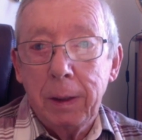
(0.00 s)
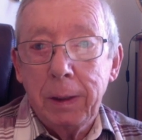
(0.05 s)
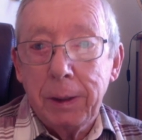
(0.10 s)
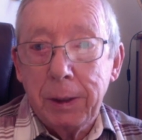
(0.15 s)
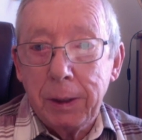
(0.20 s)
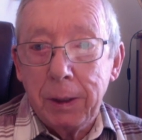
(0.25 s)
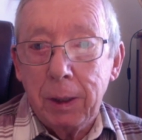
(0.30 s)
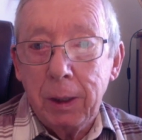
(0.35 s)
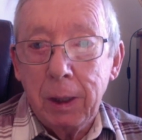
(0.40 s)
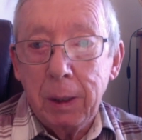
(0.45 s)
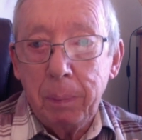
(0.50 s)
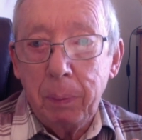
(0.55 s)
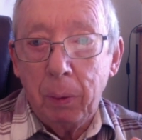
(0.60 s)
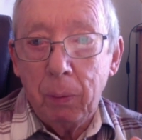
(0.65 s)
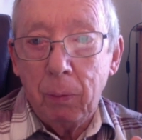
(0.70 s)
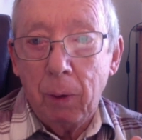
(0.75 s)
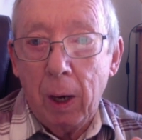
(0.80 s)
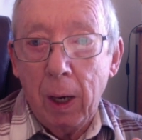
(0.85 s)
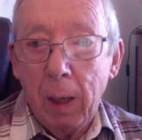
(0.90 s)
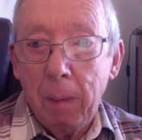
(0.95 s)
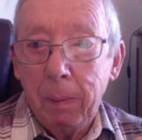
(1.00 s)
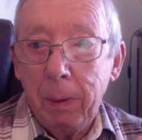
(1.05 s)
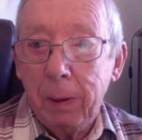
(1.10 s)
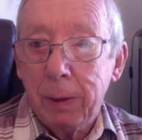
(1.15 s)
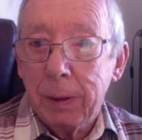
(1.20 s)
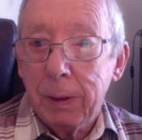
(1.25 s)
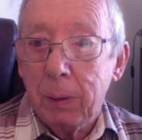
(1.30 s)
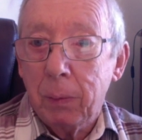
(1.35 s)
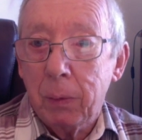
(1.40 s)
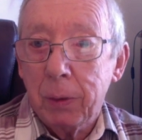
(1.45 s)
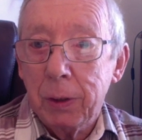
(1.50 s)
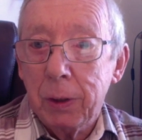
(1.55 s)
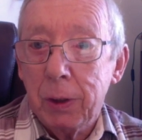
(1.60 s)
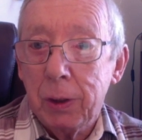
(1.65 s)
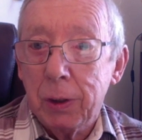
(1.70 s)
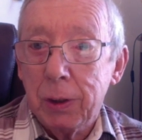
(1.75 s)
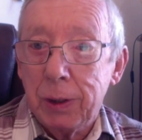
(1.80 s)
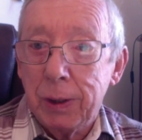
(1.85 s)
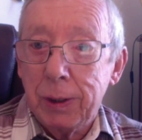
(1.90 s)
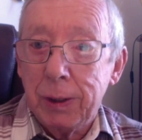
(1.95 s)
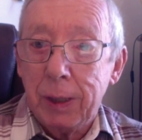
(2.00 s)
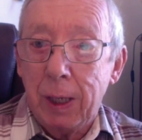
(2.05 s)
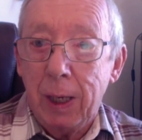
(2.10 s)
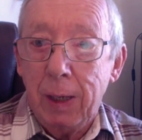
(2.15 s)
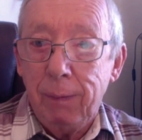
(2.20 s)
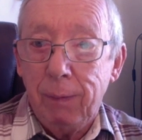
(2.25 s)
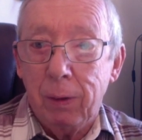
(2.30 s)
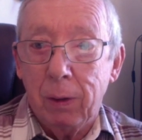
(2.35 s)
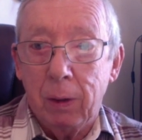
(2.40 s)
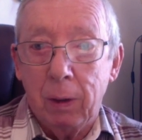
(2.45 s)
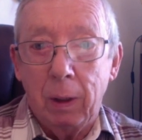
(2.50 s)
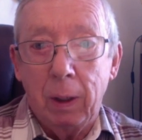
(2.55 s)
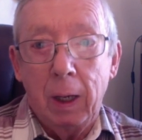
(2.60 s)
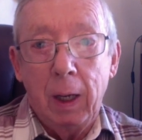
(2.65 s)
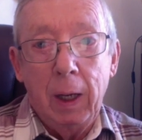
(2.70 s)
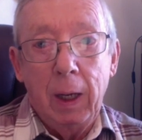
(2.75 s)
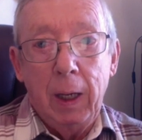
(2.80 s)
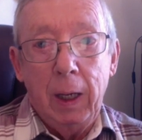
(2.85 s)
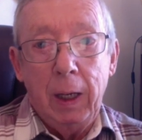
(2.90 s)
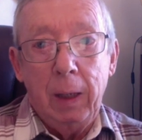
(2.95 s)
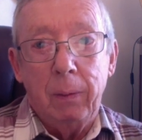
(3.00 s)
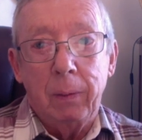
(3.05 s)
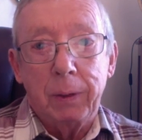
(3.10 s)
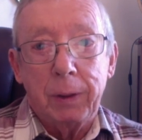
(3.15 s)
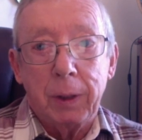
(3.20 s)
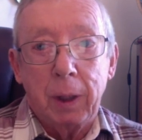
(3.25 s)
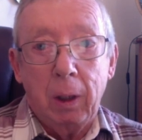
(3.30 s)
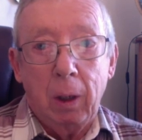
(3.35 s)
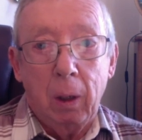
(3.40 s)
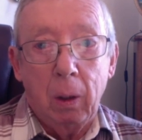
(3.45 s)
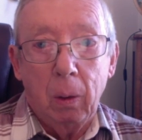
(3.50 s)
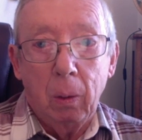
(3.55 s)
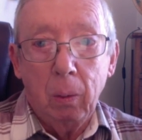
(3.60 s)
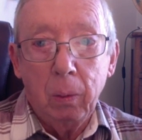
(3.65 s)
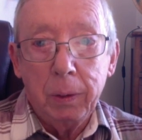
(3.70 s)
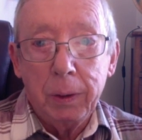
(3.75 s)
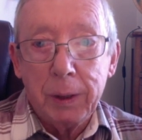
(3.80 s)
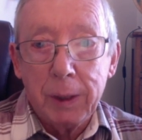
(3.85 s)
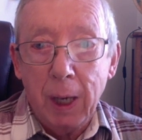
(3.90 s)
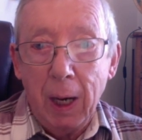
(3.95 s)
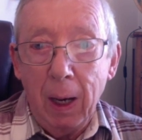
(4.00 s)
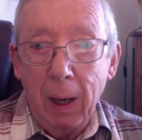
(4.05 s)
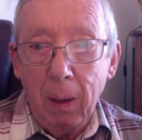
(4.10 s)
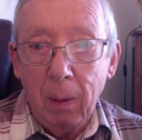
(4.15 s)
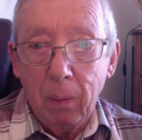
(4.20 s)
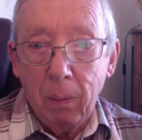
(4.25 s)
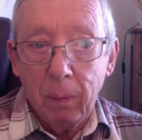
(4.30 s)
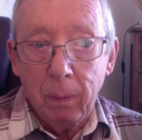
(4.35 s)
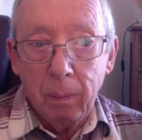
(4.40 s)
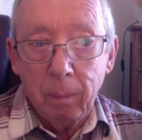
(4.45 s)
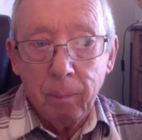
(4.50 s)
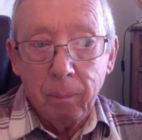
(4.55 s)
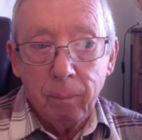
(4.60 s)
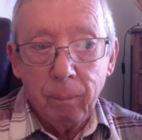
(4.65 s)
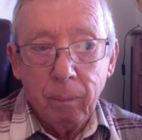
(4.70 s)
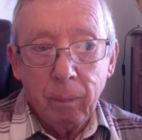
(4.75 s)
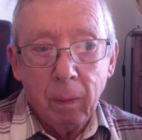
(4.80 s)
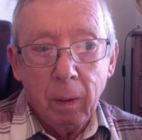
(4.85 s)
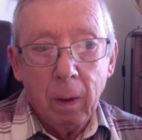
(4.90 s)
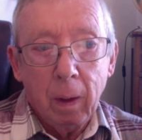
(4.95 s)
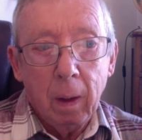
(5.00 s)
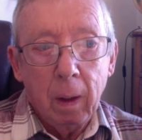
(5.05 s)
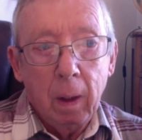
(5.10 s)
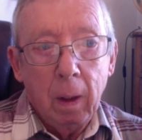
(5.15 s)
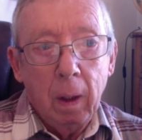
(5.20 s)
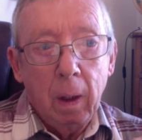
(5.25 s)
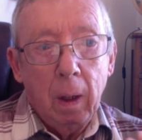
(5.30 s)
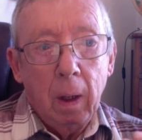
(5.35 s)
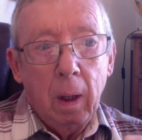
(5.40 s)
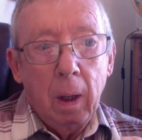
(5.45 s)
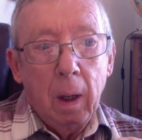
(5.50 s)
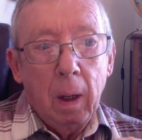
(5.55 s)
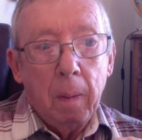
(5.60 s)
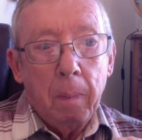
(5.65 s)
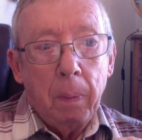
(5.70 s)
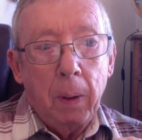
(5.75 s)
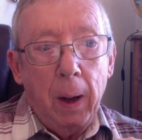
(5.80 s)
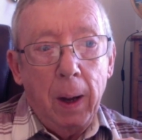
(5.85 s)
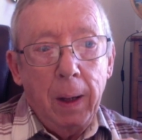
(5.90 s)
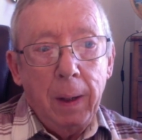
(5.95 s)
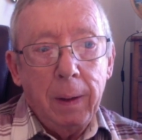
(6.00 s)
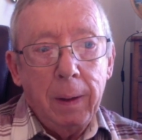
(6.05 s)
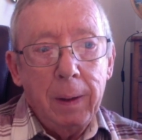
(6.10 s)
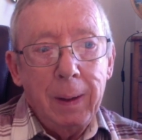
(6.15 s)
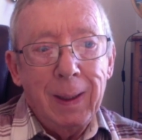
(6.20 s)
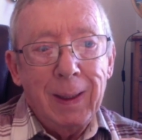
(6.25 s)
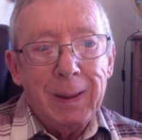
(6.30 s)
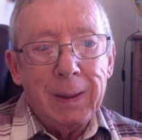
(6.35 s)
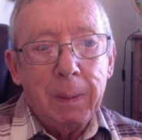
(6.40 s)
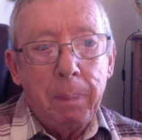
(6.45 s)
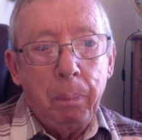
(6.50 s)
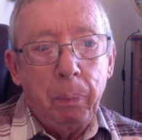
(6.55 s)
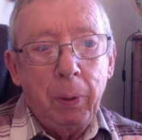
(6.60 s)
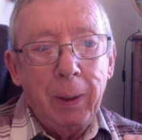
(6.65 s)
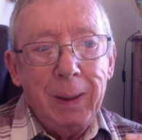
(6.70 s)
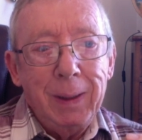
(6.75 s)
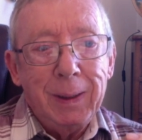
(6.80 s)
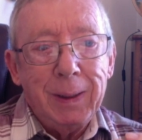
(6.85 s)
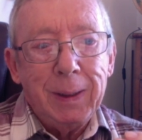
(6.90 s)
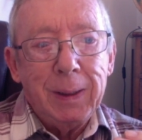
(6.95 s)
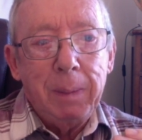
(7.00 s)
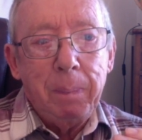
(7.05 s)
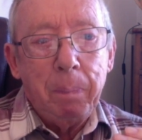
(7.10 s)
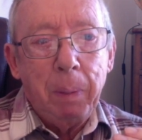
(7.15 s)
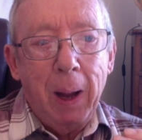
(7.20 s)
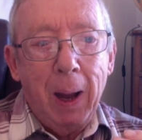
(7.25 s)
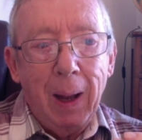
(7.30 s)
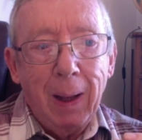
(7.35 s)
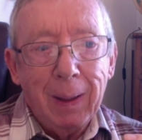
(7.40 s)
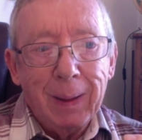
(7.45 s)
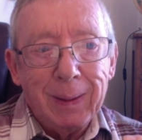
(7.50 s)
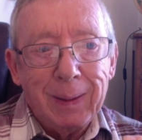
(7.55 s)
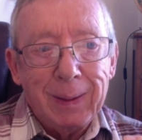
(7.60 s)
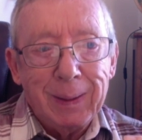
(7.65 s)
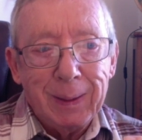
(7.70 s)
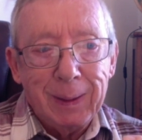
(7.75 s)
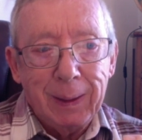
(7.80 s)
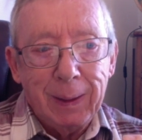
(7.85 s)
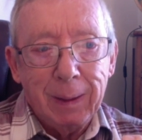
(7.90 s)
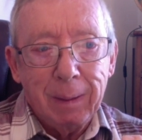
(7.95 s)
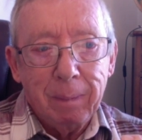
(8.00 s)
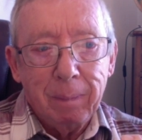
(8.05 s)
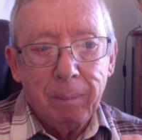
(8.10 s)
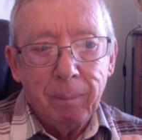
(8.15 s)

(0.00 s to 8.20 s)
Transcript: stirred up a riot because it wasn't just a slave girl, it was the whole town. Python is a principality,